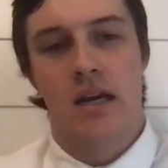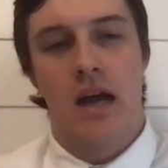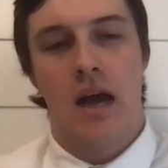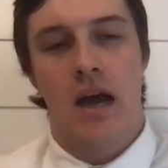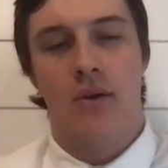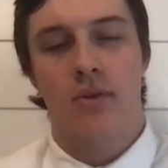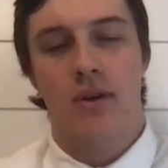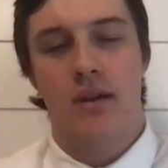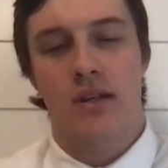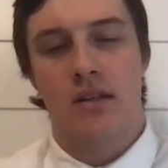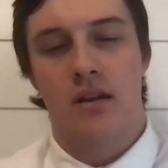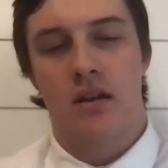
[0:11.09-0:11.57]
I
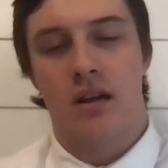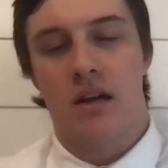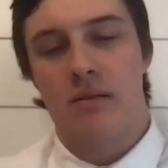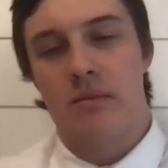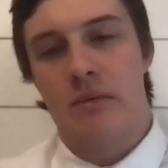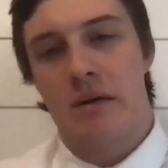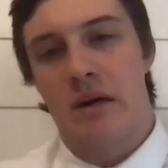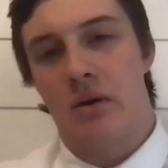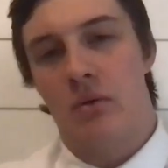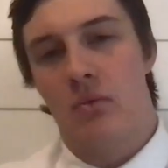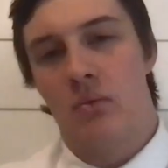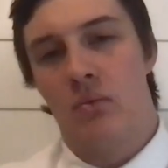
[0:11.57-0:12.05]
want to talk
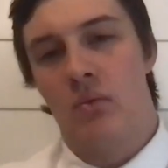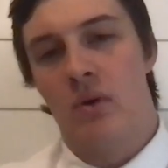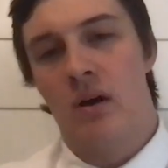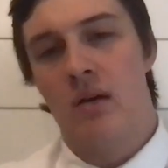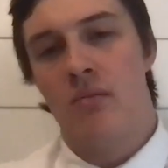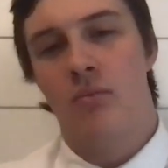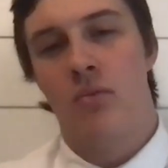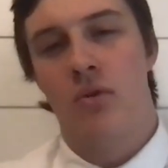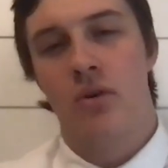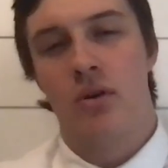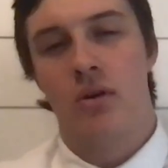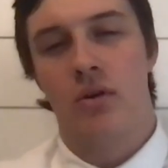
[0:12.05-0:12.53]
about what
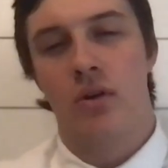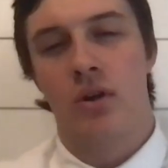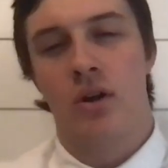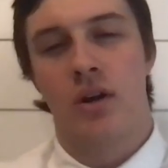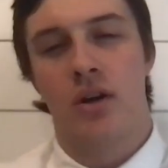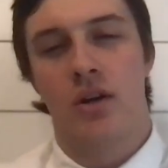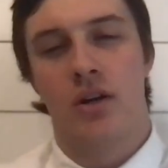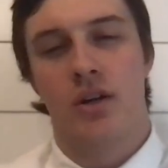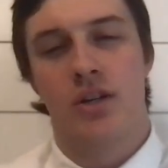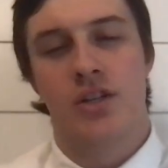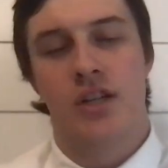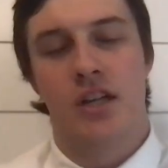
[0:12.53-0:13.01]
moral
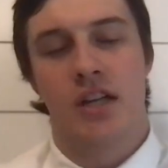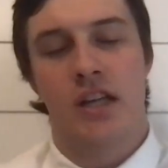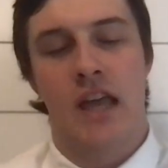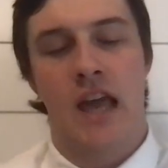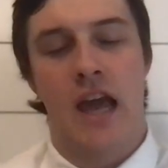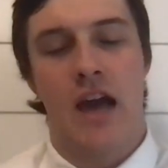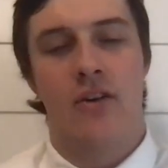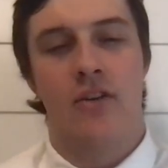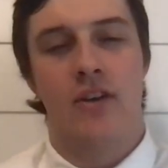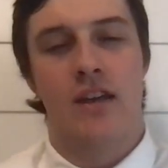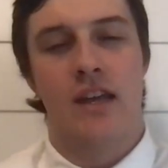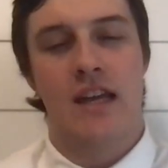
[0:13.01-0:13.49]
courage in
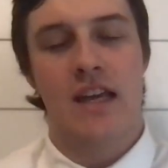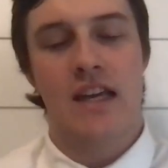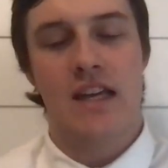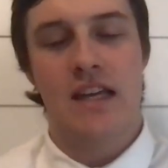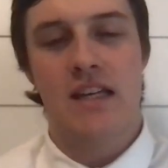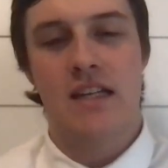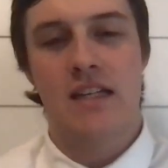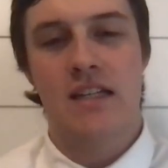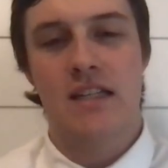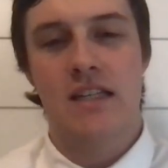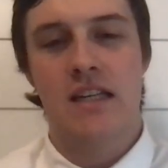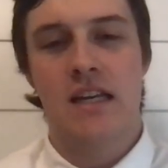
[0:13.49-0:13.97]
accounting
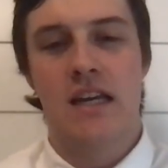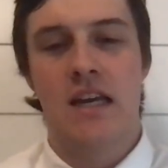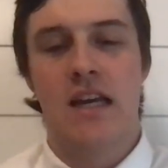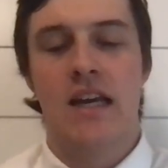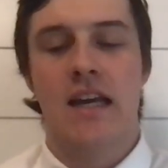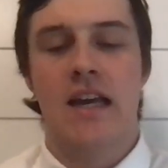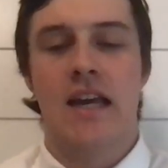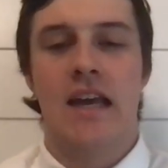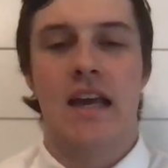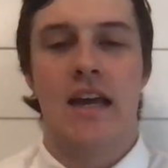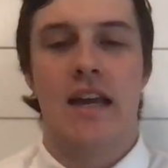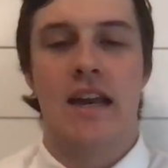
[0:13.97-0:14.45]
is
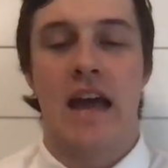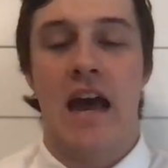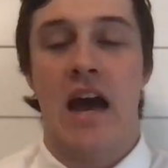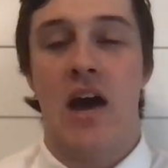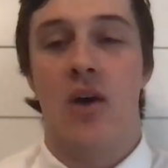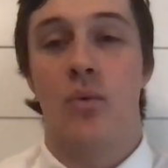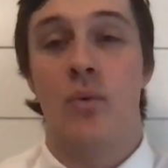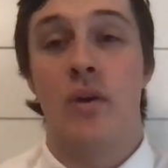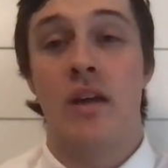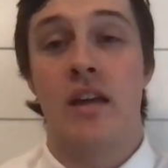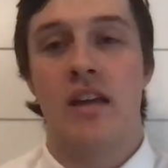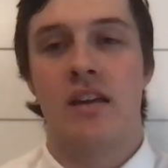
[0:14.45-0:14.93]
and how
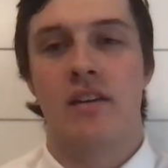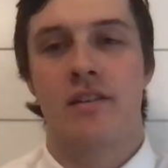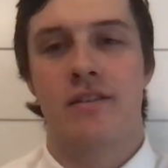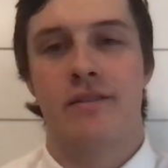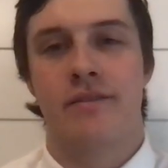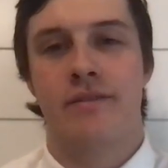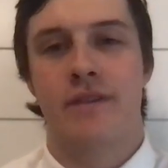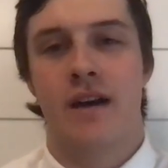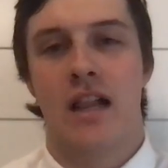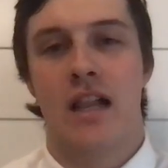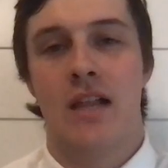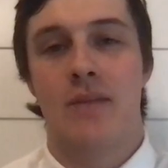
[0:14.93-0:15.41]
we can
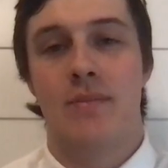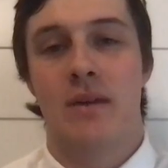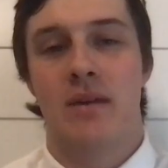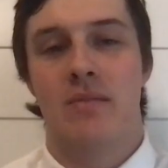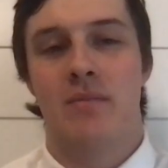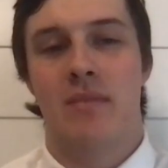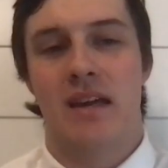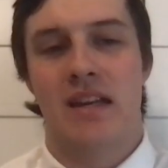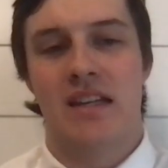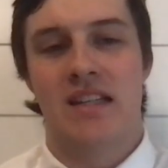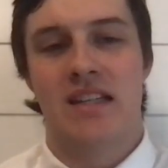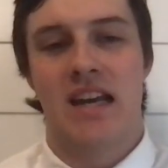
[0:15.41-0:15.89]
develop and
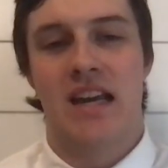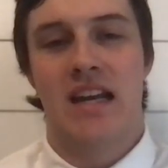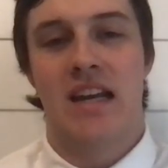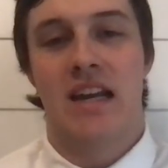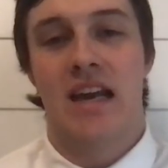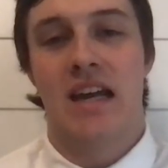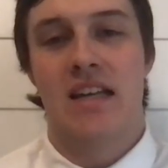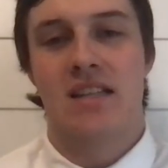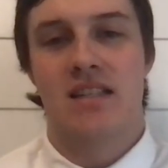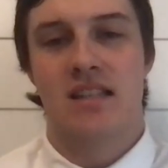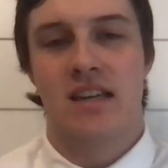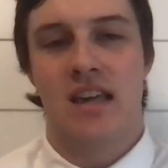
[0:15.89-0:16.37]
maintain it
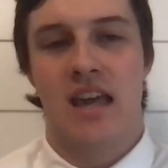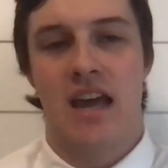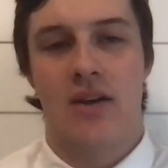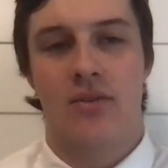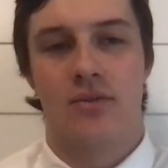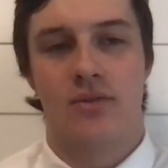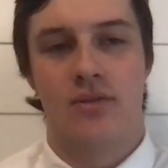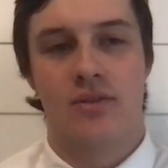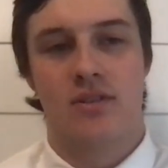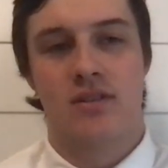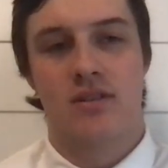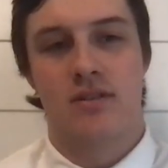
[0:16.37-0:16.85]
as
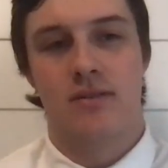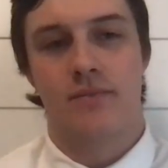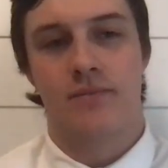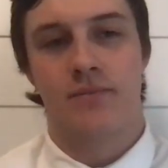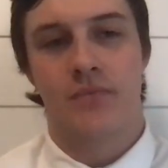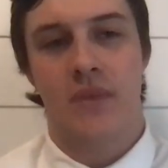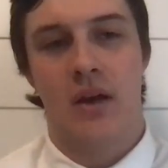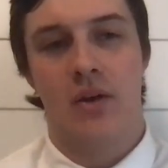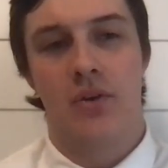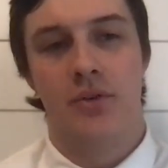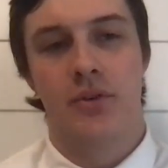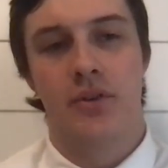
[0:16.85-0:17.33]
accountants.
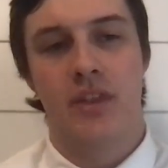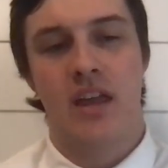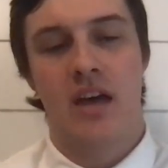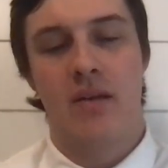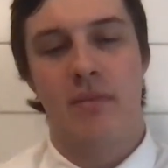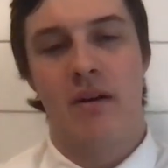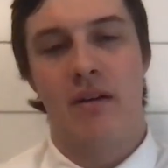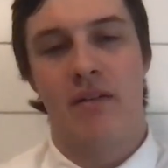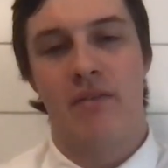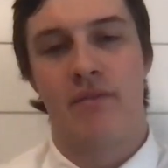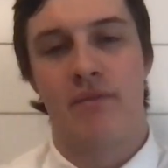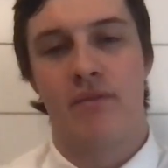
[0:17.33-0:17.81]
I'll do that
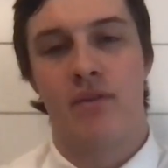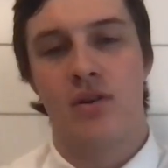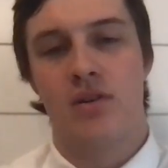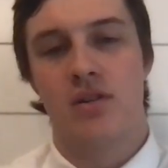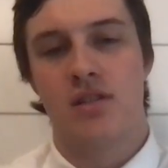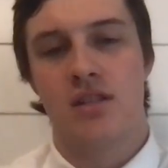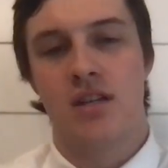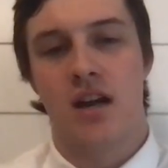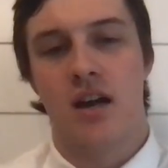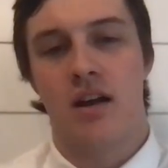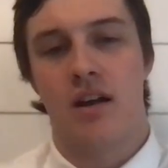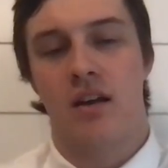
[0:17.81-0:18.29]
by
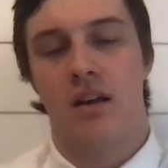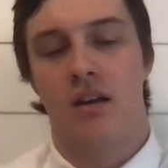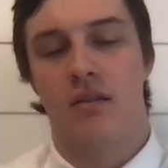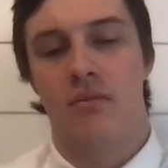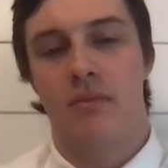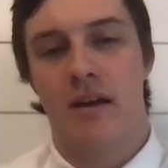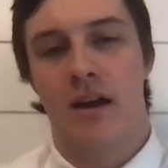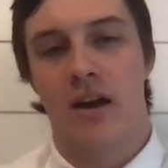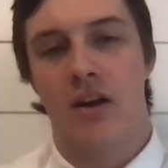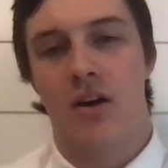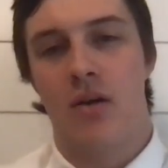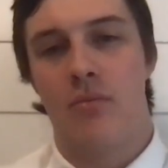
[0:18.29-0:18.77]
first talking
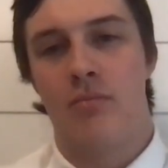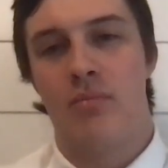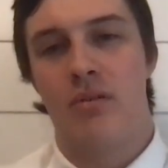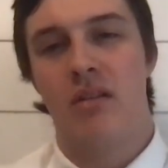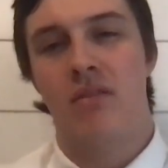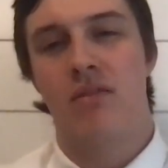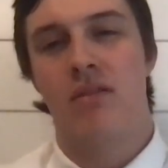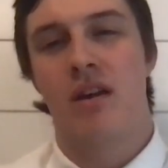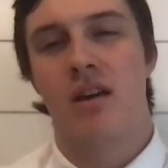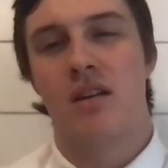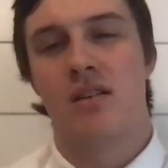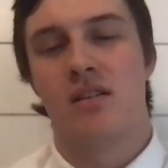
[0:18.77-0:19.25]
about a
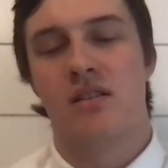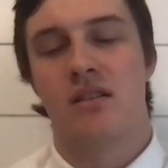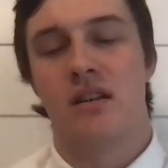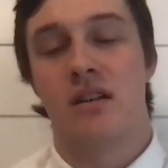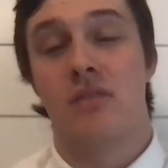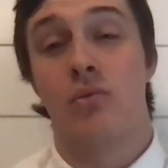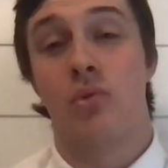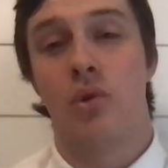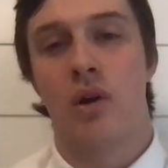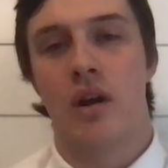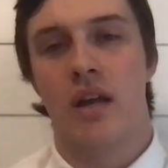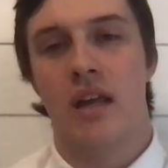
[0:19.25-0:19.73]
brief history
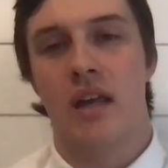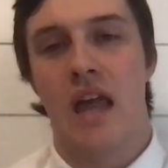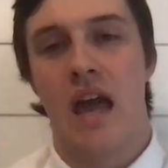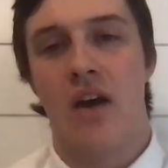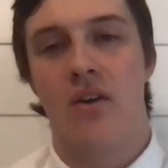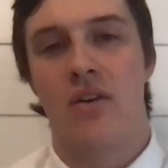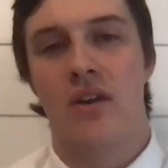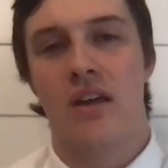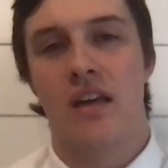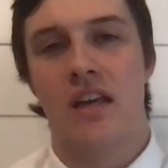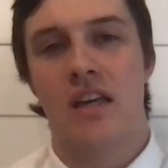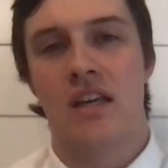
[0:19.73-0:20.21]
of what
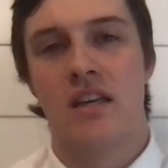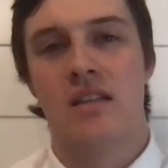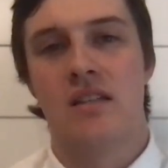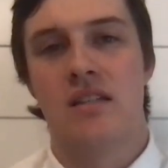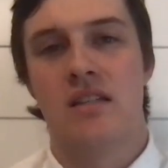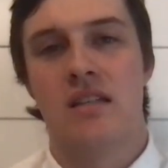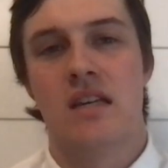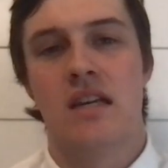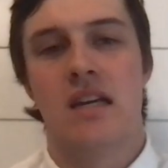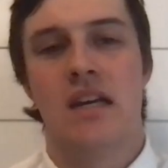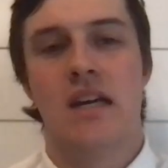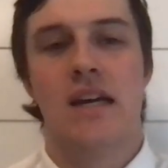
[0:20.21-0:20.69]
accounting
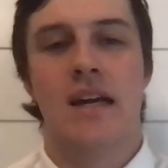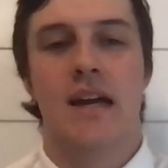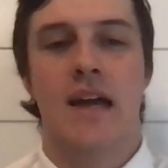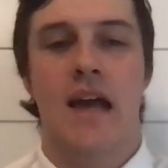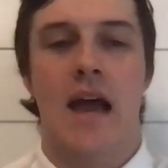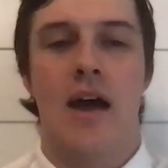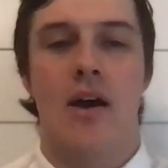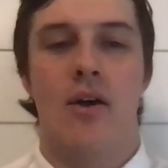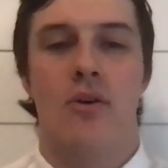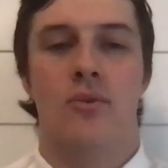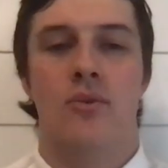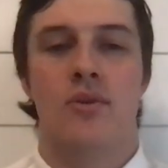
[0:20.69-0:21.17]
is,
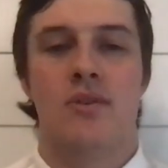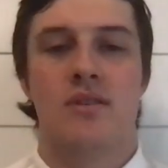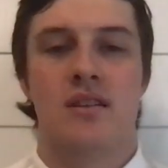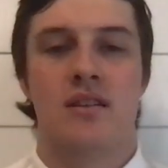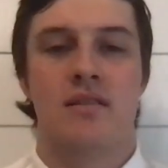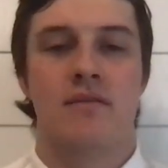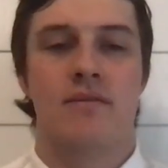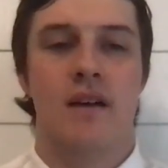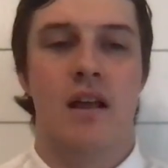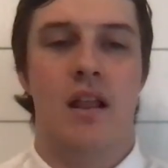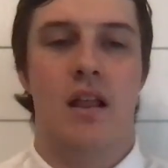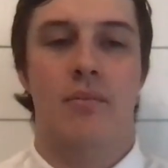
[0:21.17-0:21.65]
how it was
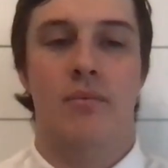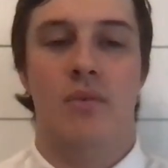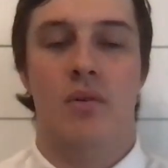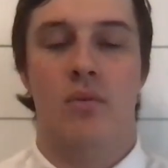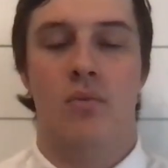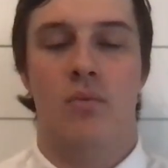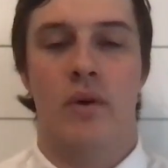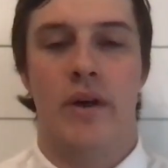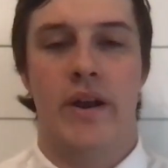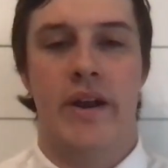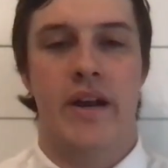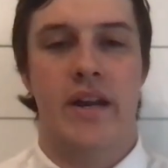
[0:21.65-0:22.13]
developed, and
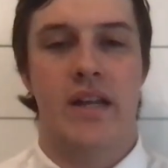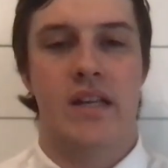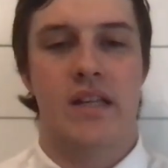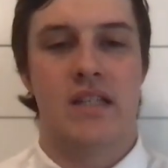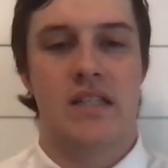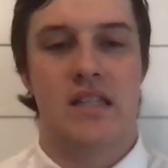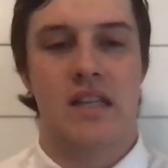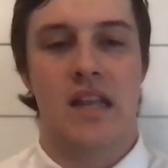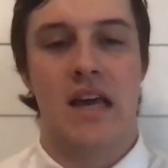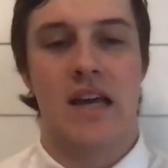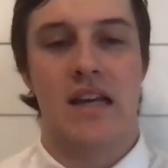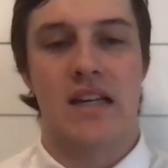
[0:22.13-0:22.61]
what it is
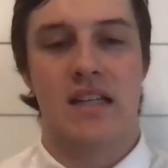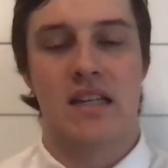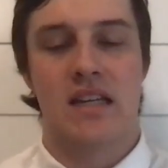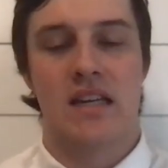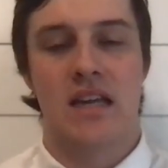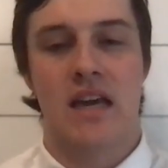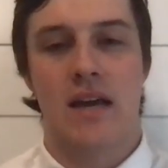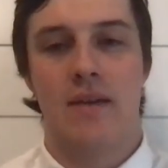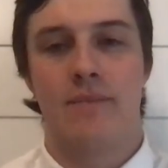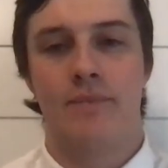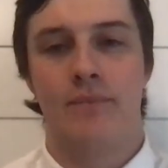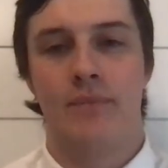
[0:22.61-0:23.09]
like
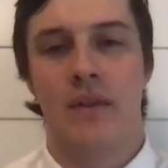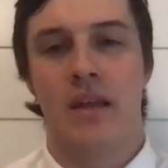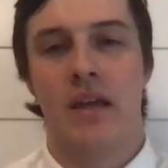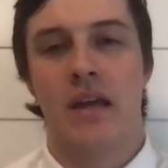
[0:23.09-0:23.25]
today.